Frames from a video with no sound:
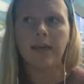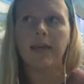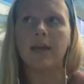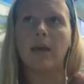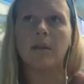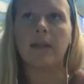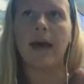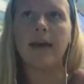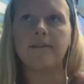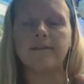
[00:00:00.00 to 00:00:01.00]
and a
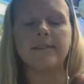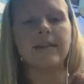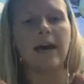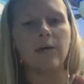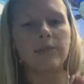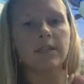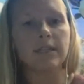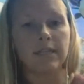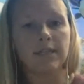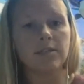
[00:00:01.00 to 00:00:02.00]
lot of
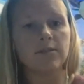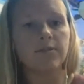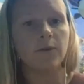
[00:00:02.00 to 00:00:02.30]
Southeast